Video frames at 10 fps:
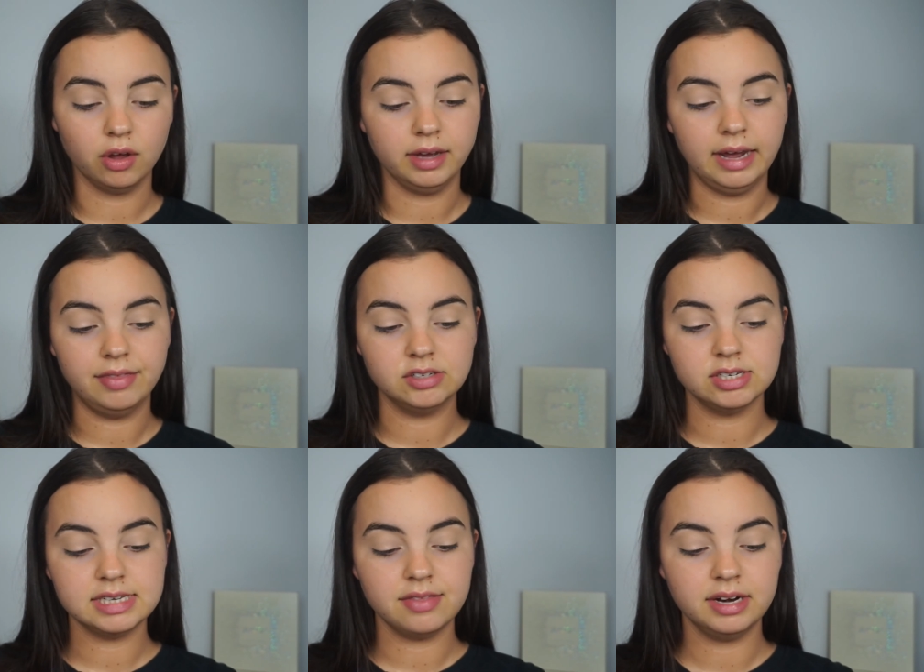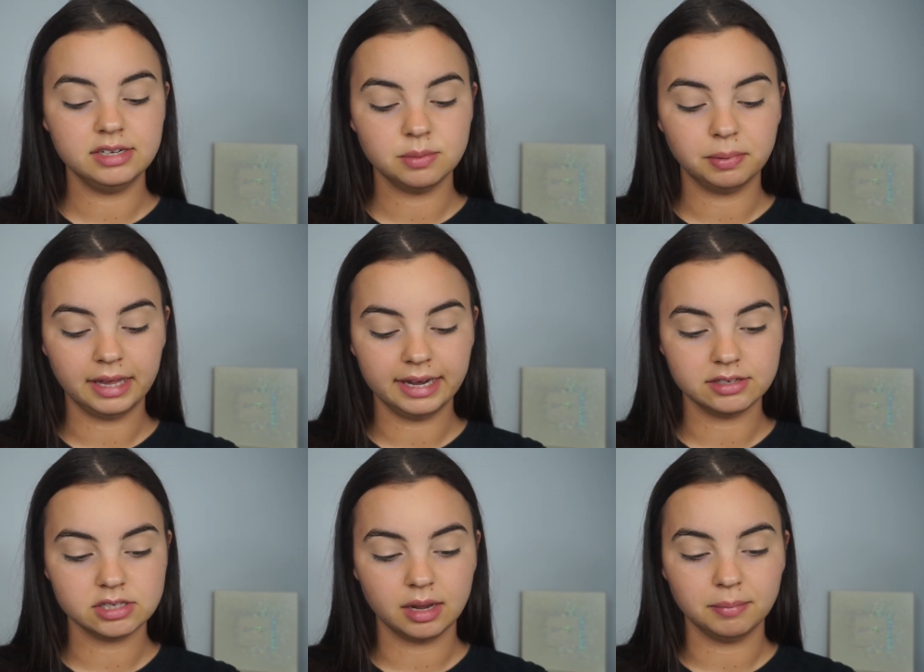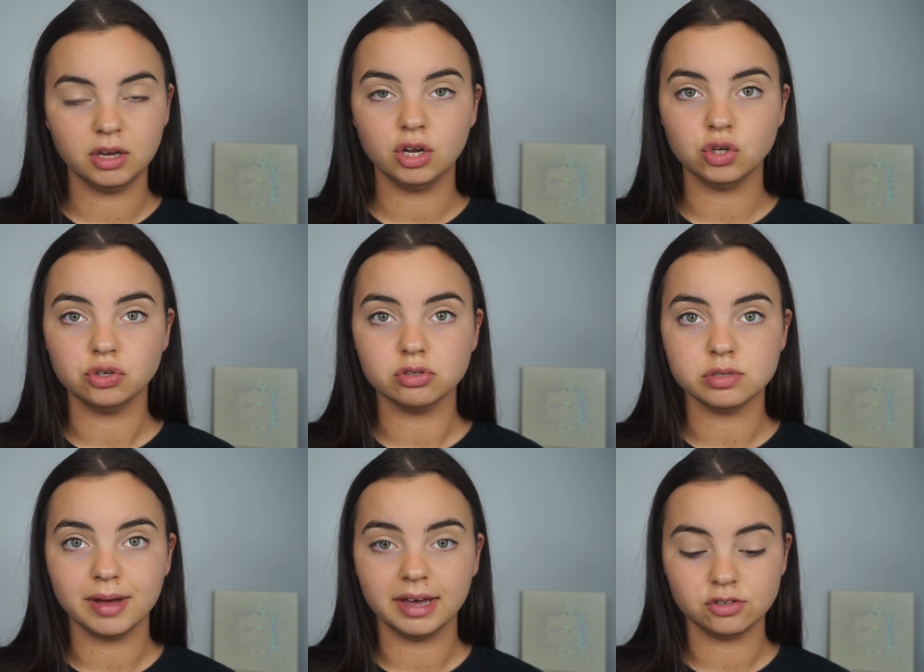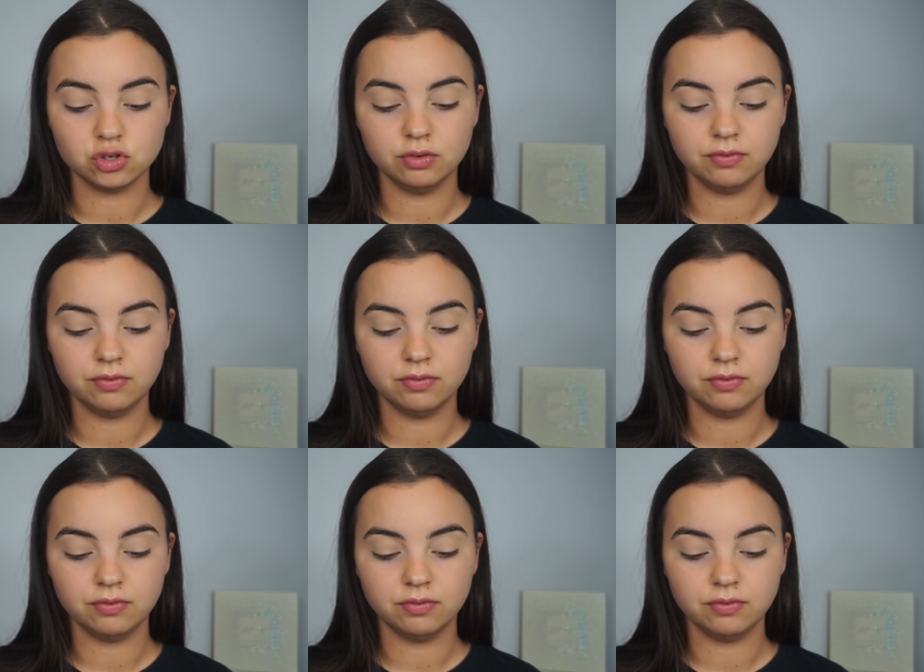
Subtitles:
Okay, and then to set that into place, I'm going to use my Too